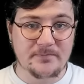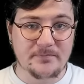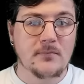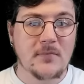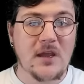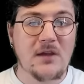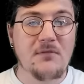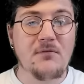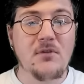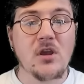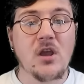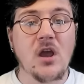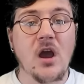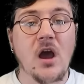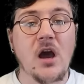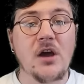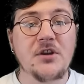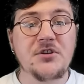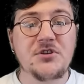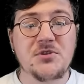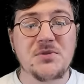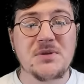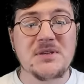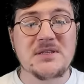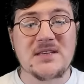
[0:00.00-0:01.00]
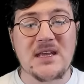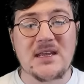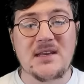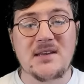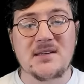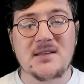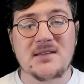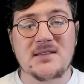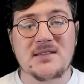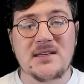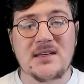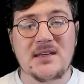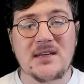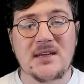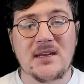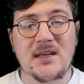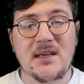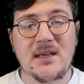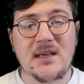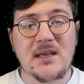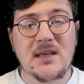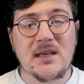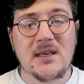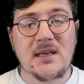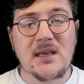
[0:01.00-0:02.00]
In regards to his sentencing,
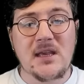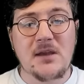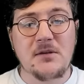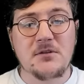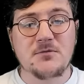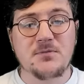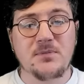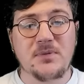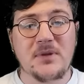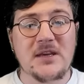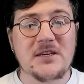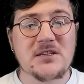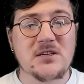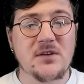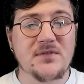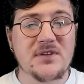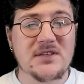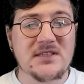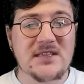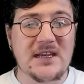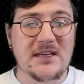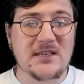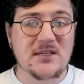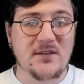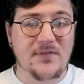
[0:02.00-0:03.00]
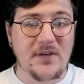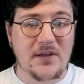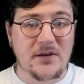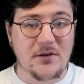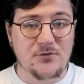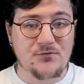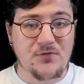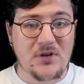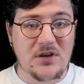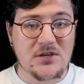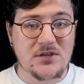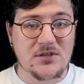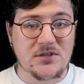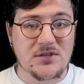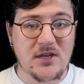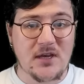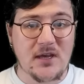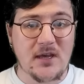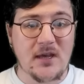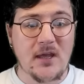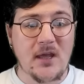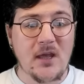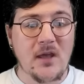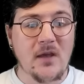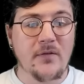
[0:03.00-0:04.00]
he was placed on the sex offenders register
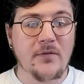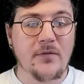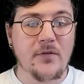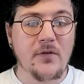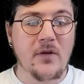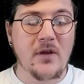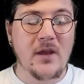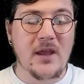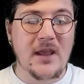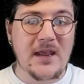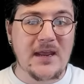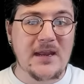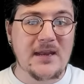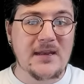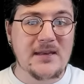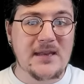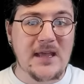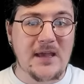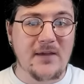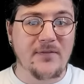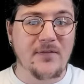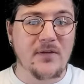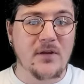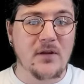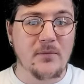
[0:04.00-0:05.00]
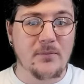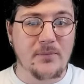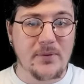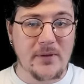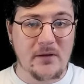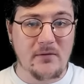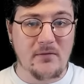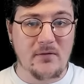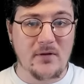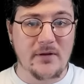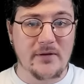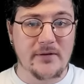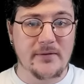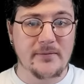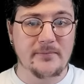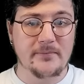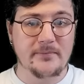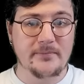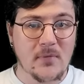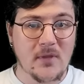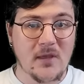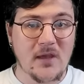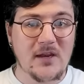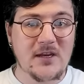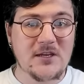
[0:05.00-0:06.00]
for an indefinite period,
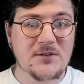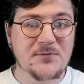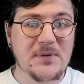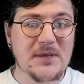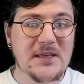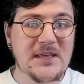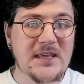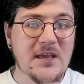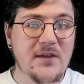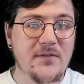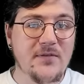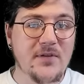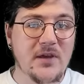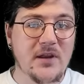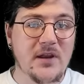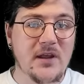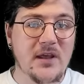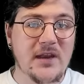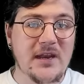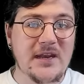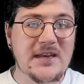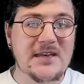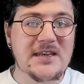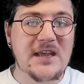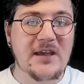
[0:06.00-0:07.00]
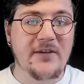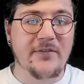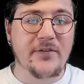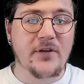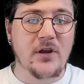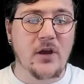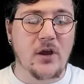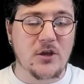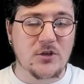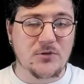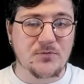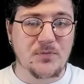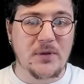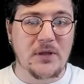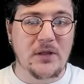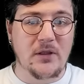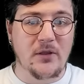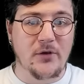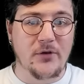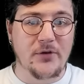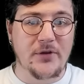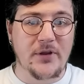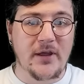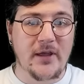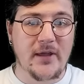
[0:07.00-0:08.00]
and he's been given an indefinite hospital
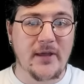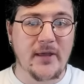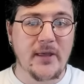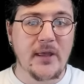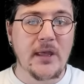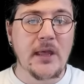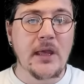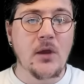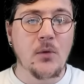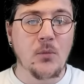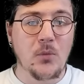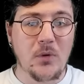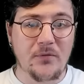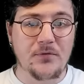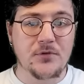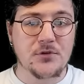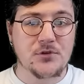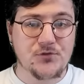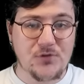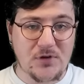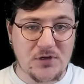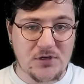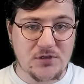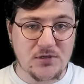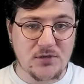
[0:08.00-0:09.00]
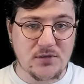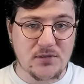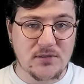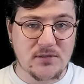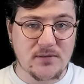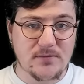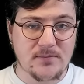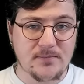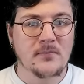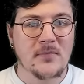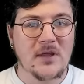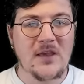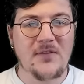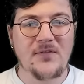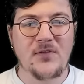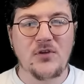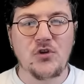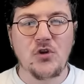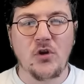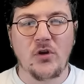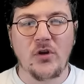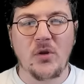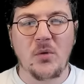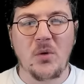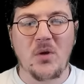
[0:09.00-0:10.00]
order with restrictions. If you
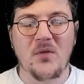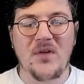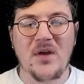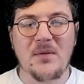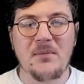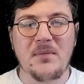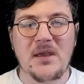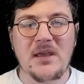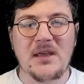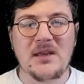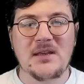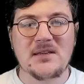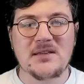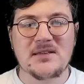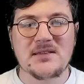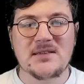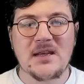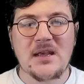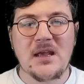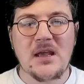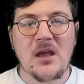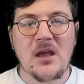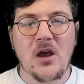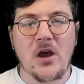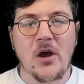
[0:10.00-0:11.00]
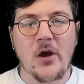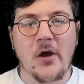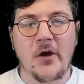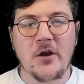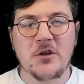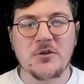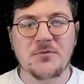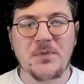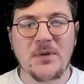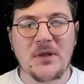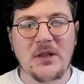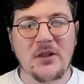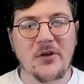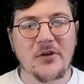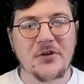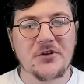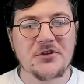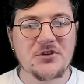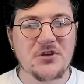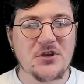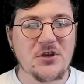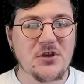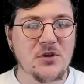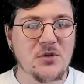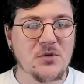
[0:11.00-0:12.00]
don't know what that means, hospital orders are
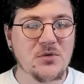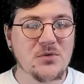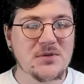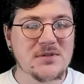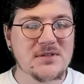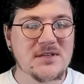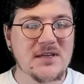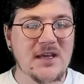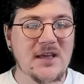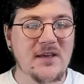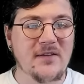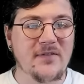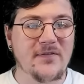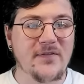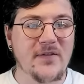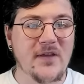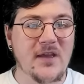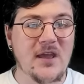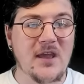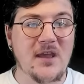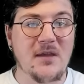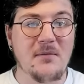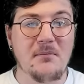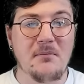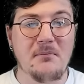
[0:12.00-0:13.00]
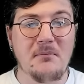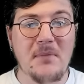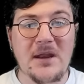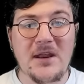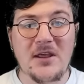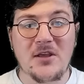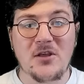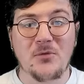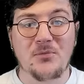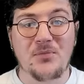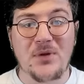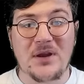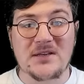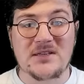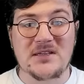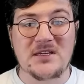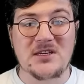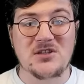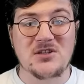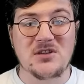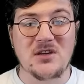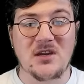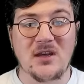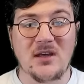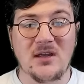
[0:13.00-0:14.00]
used if a medical
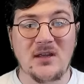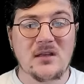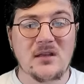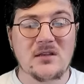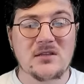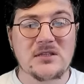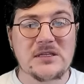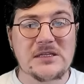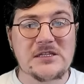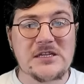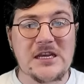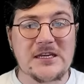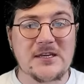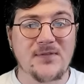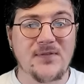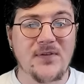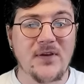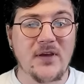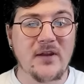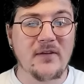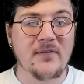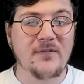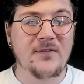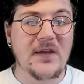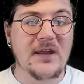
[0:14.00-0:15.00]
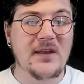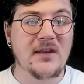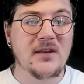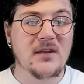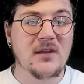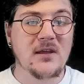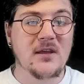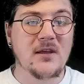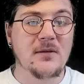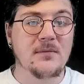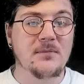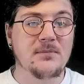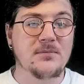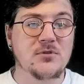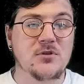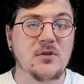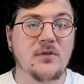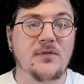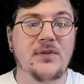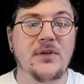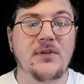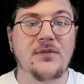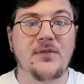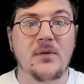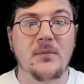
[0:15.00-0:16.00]
practitioner suggests that an offender
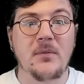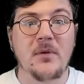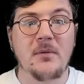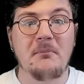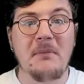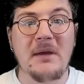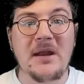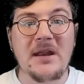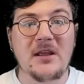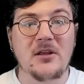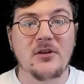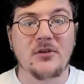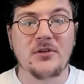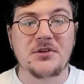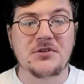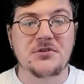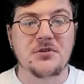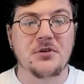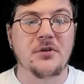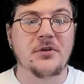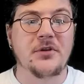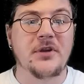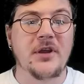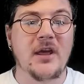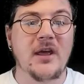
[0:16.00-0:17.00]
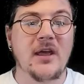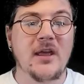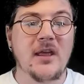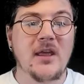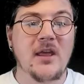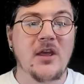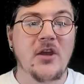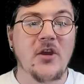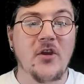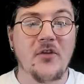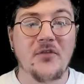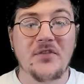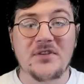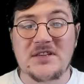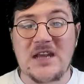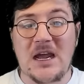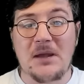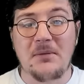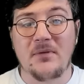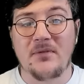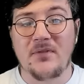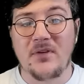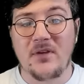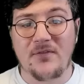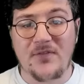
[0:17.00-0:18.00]
suffered from a medical disorder at the time
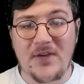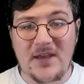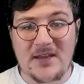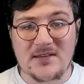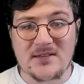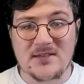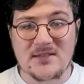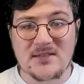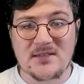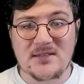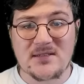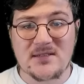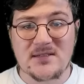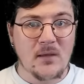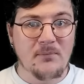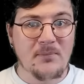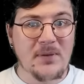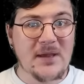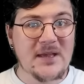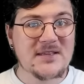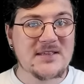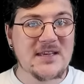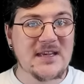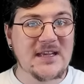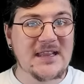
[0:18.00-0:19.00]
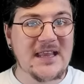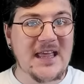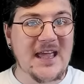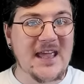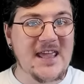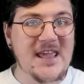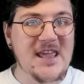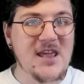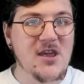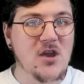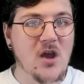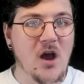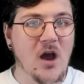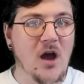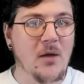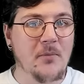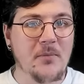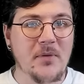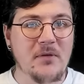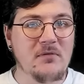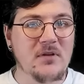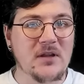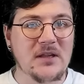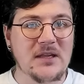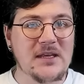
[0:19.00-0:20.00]
of the offence. Basically, he can't be
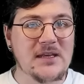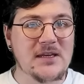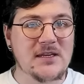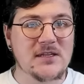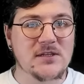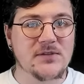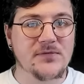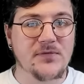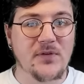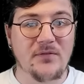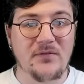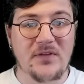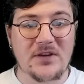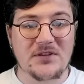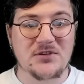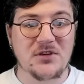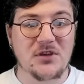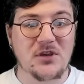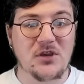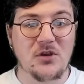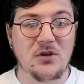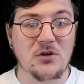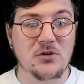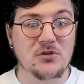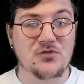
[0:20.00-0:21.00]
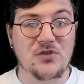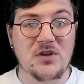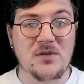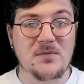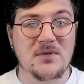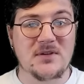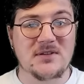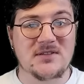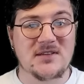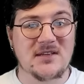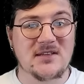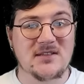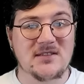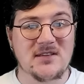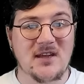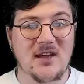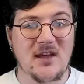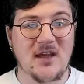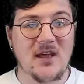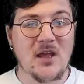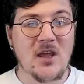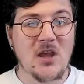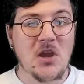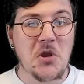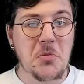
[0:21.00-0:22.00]
released from that secure treatment centre
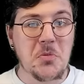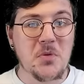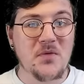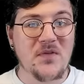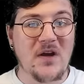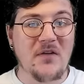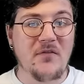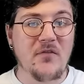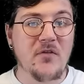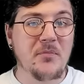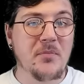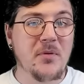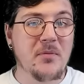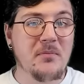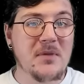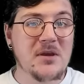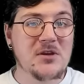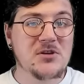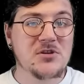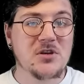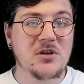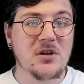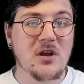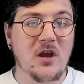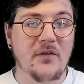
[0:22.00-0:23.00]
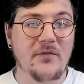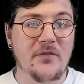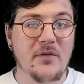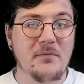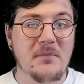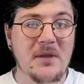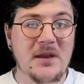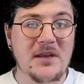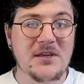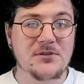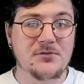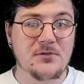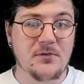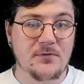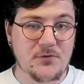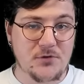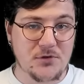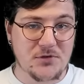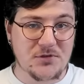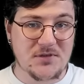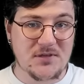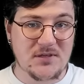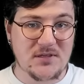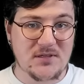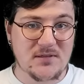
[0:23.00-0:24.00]
without the permission of the Minister of
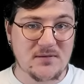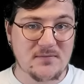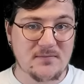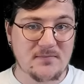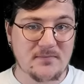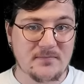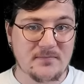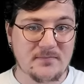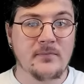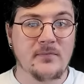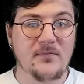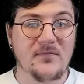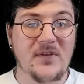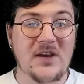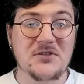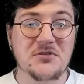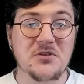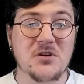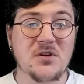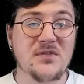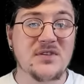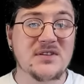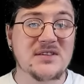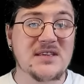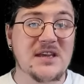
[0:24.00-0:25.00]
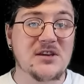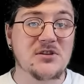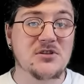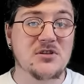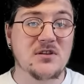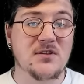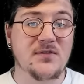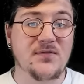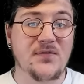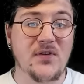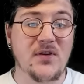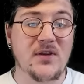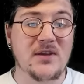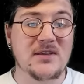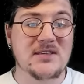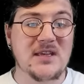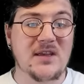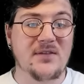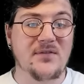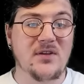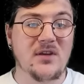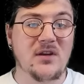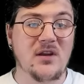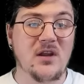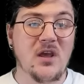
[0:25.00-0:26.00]
Justice. That's under the sections
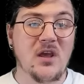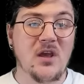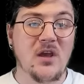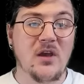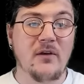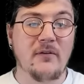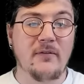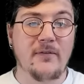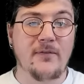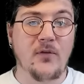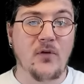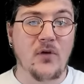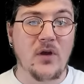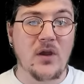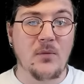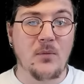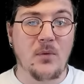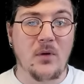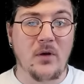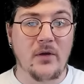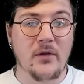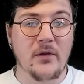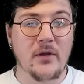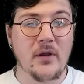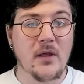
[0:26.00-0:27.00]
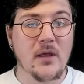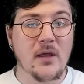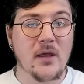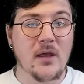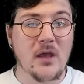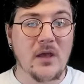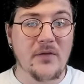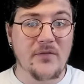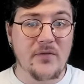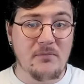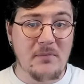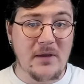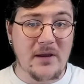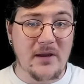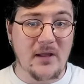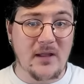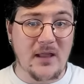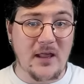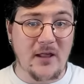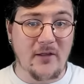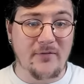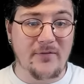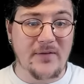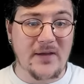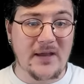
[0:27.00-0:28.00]
37 and 41 of the Mental
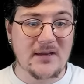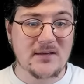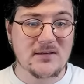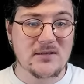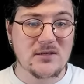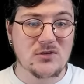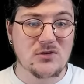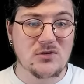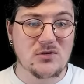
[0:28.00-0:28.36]
Health Act.